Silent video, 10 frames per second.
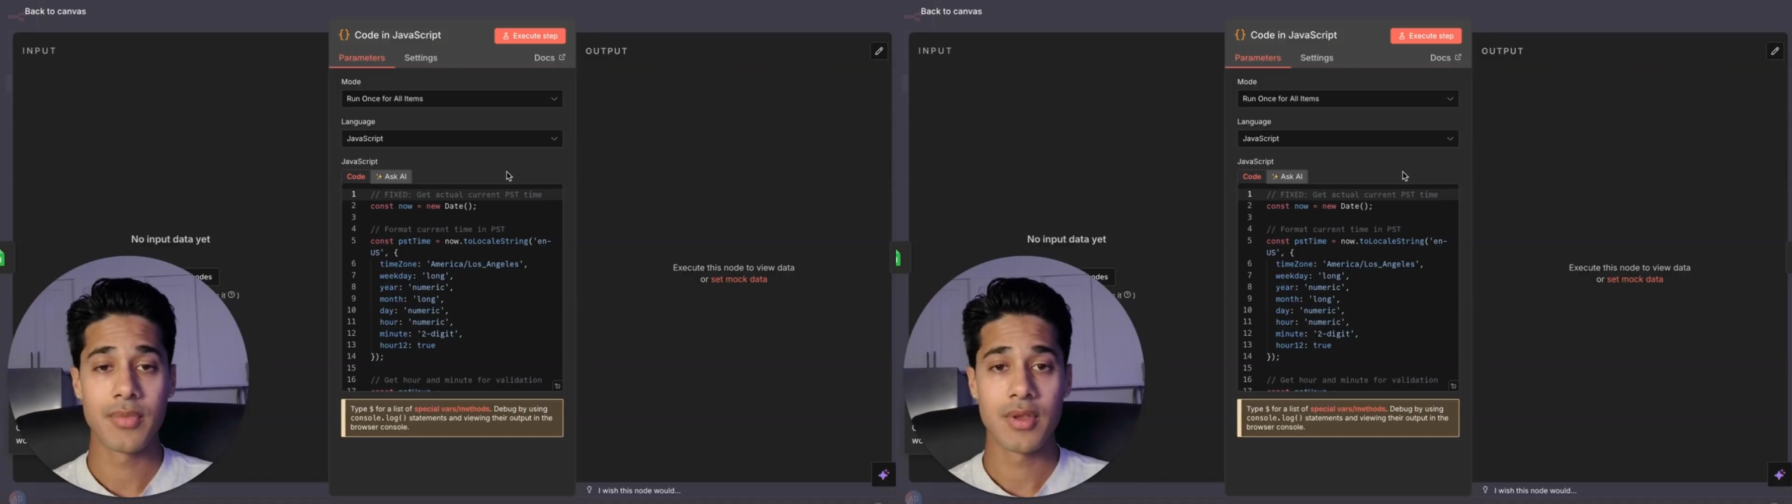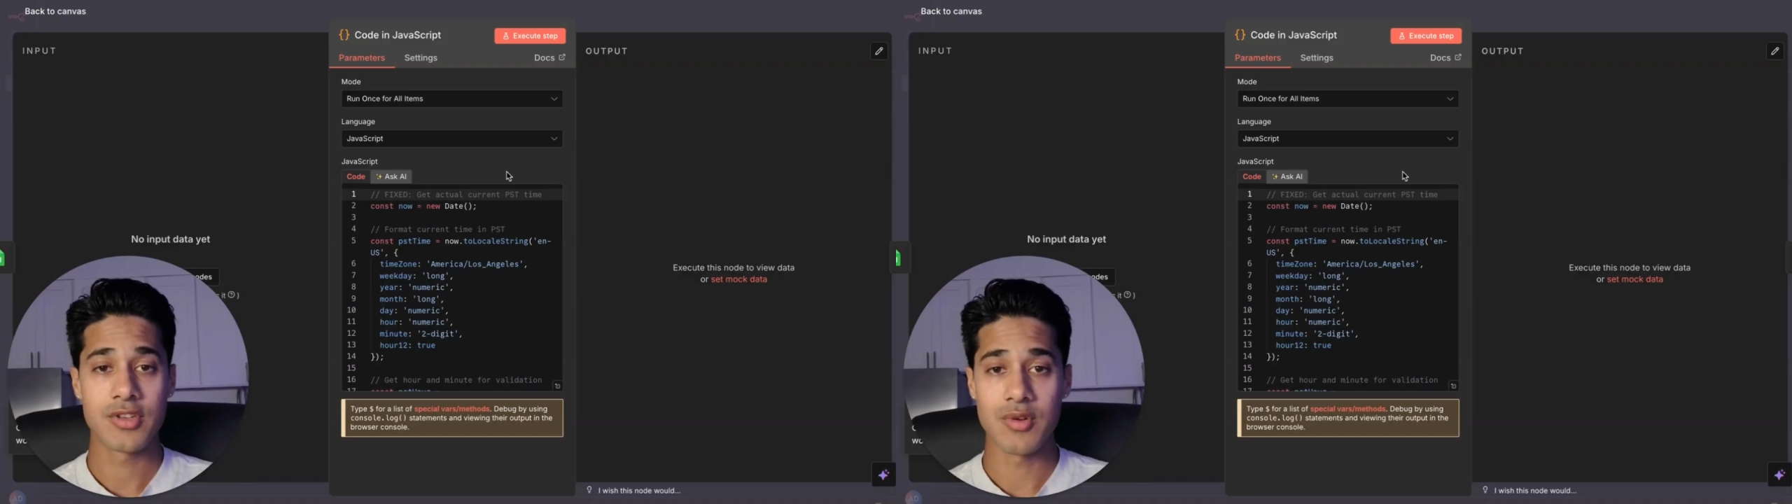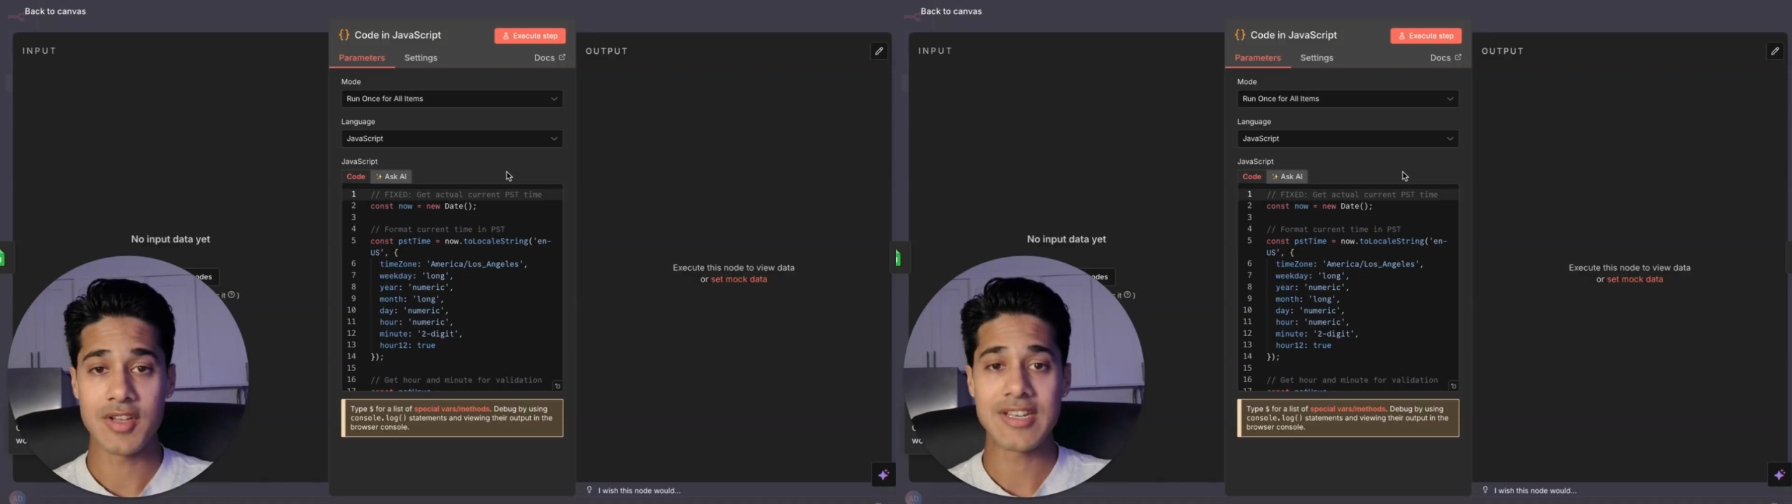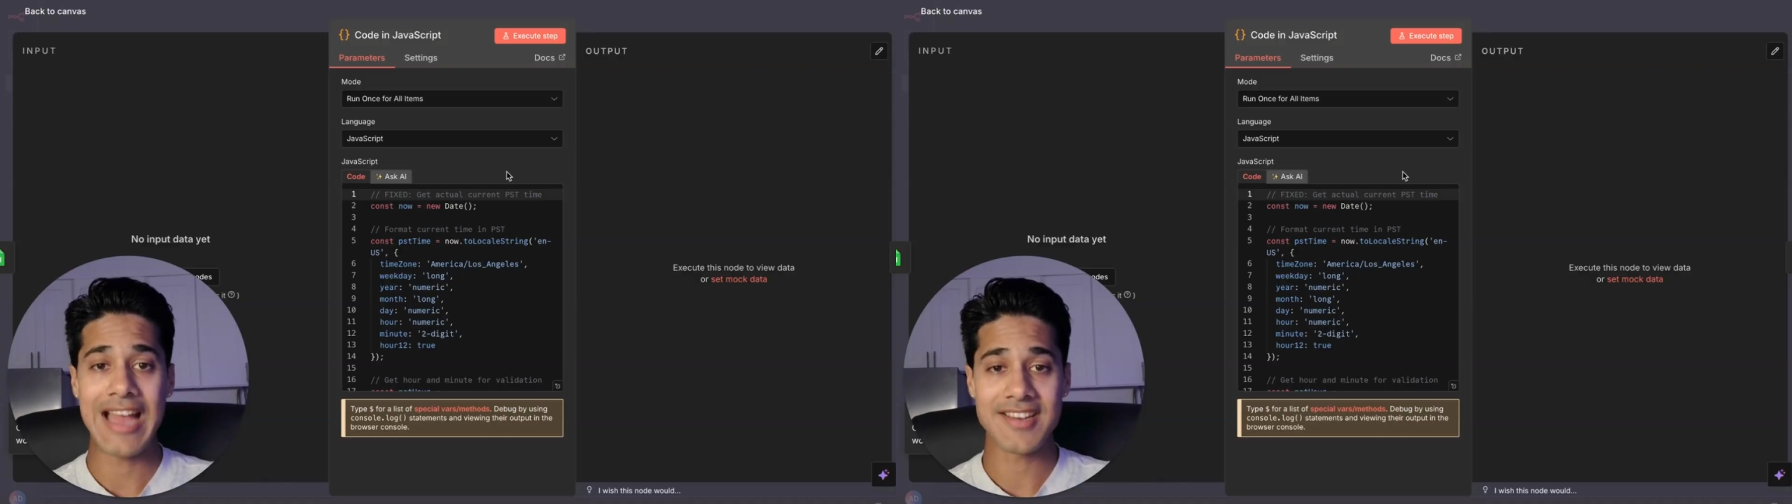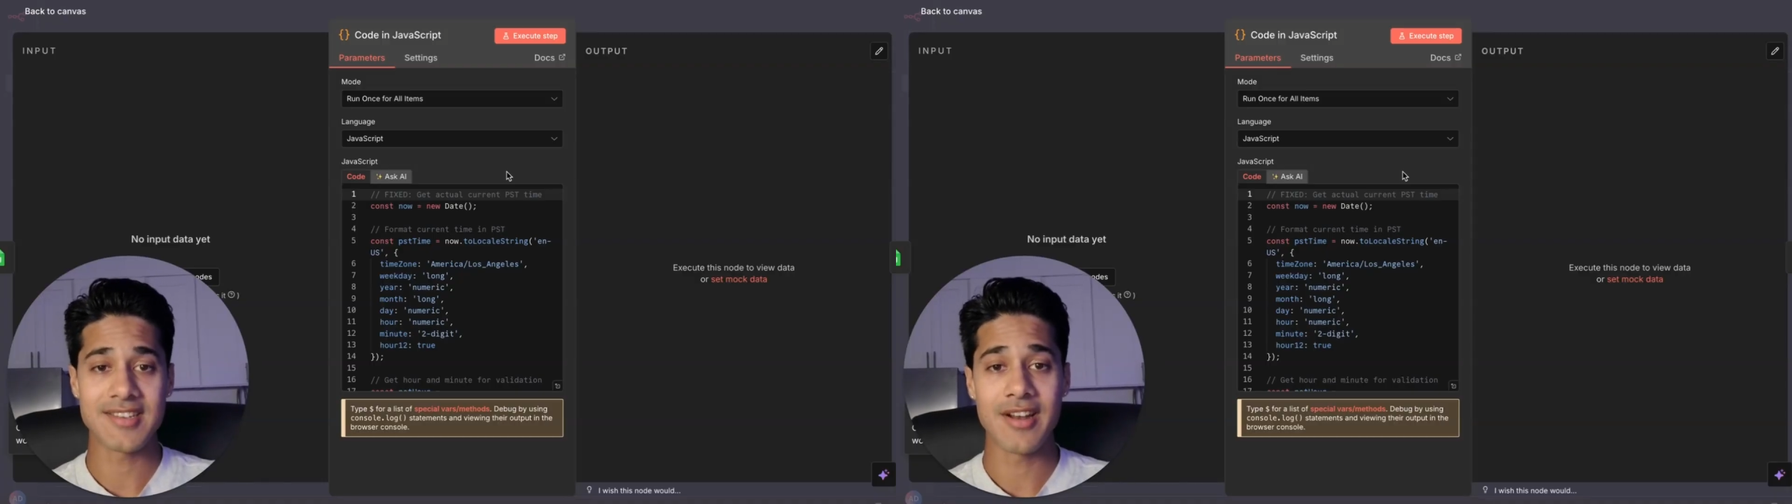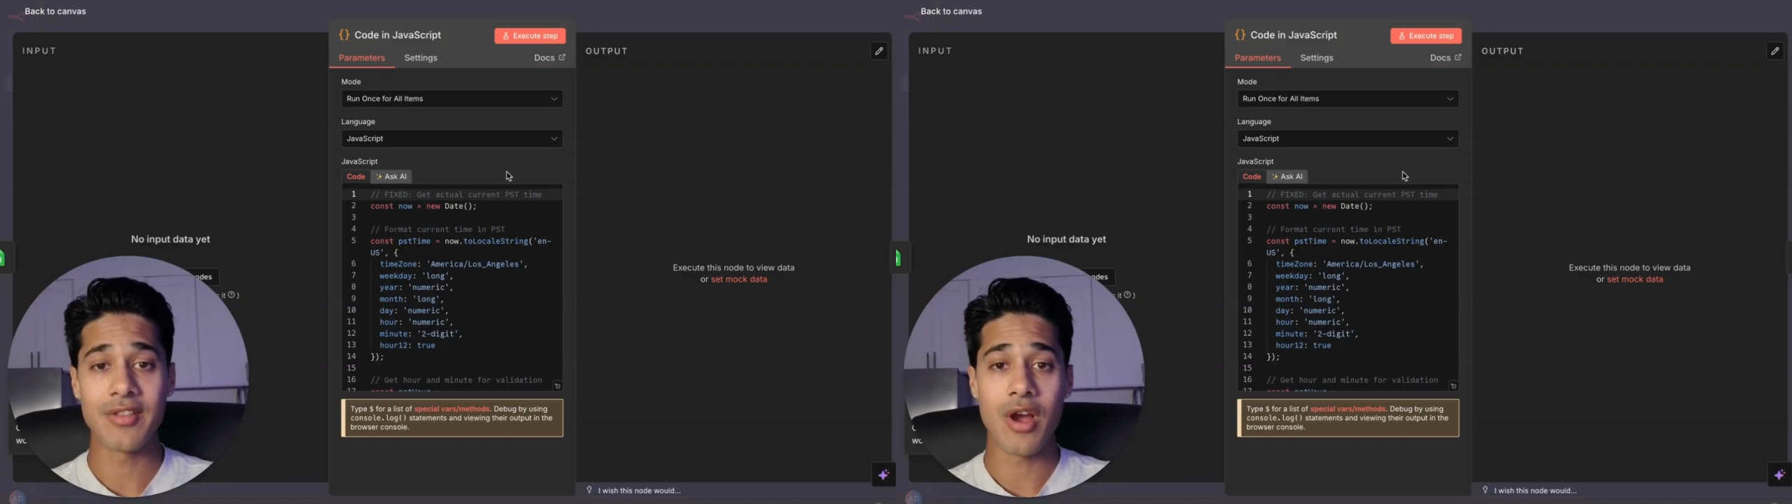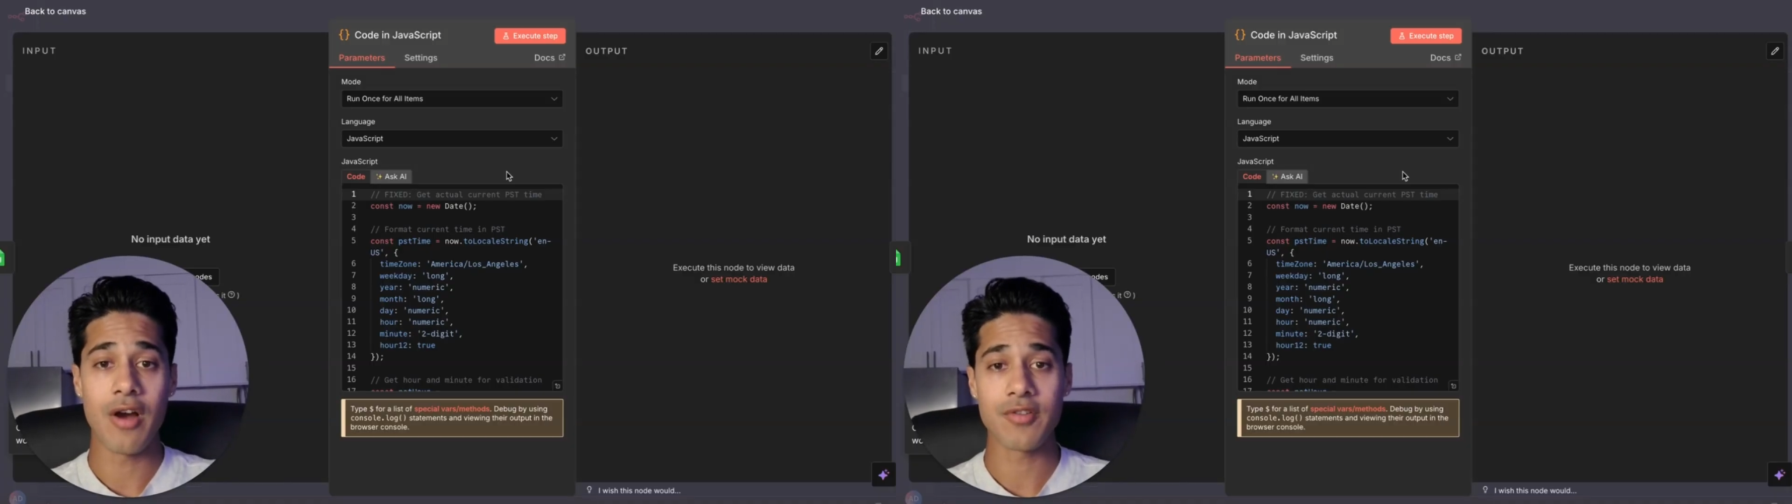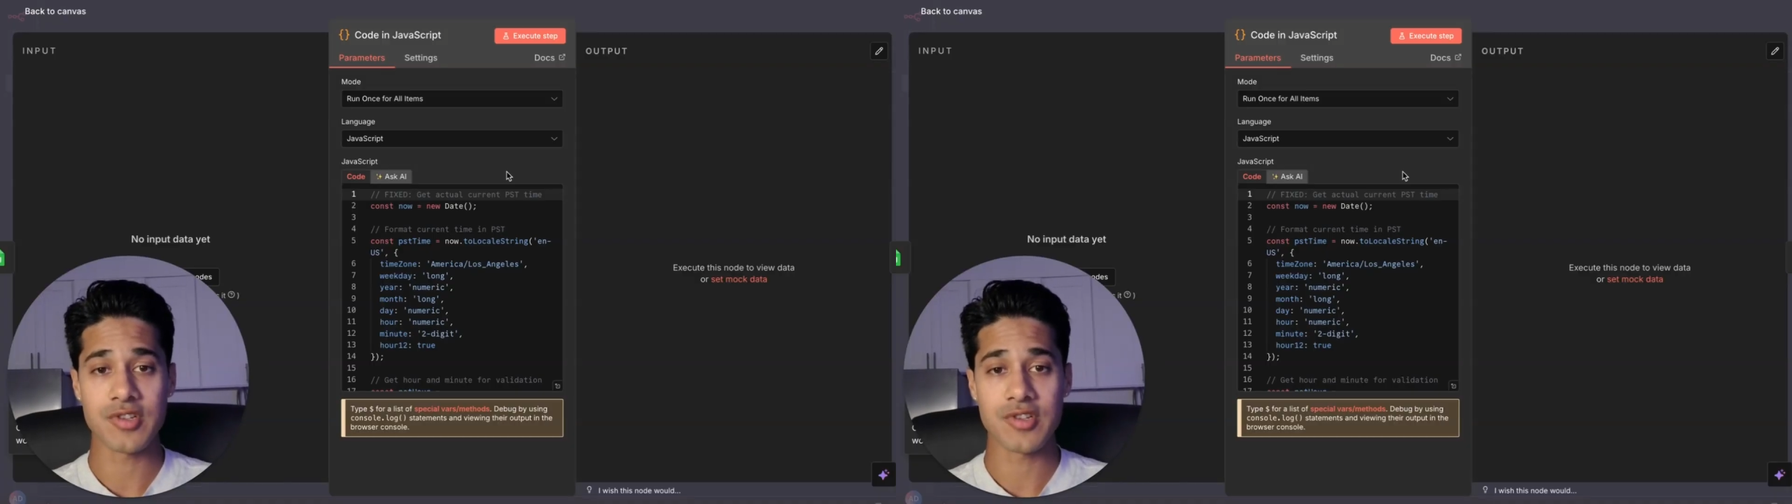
so it doesn't accidentally offer